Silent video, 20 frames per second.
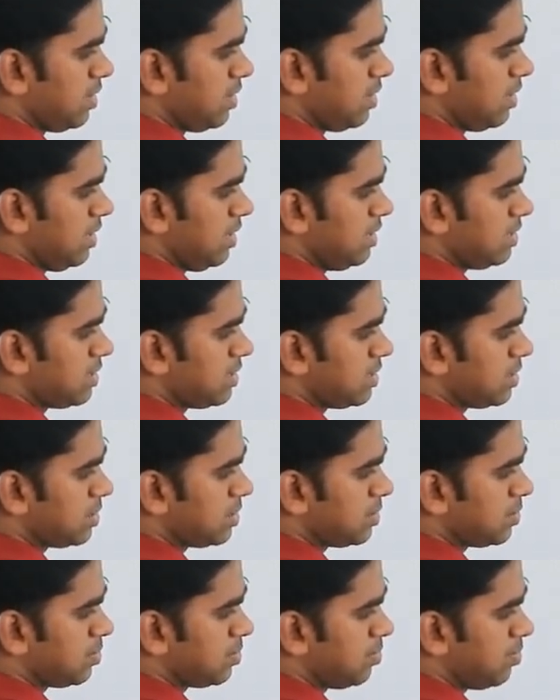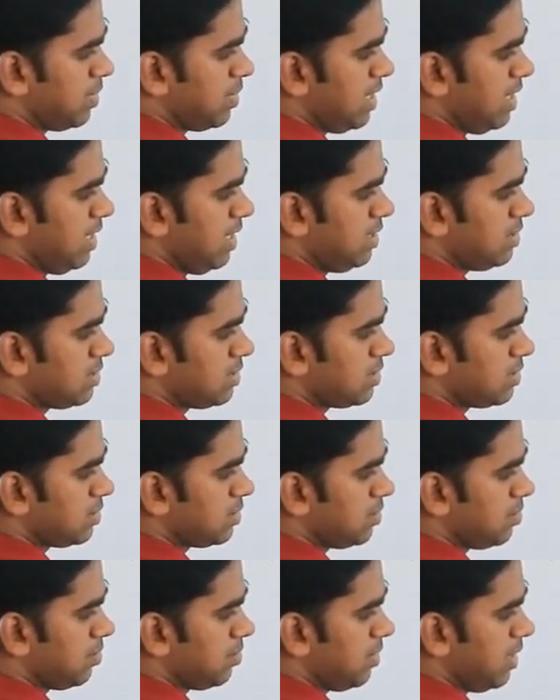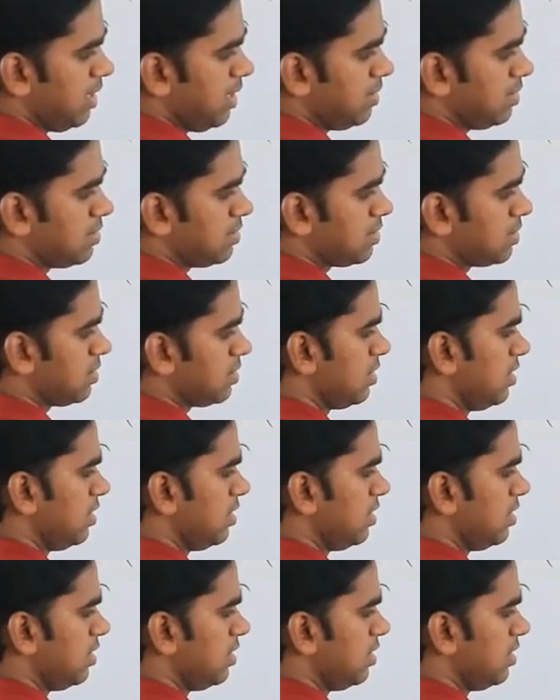Displacement.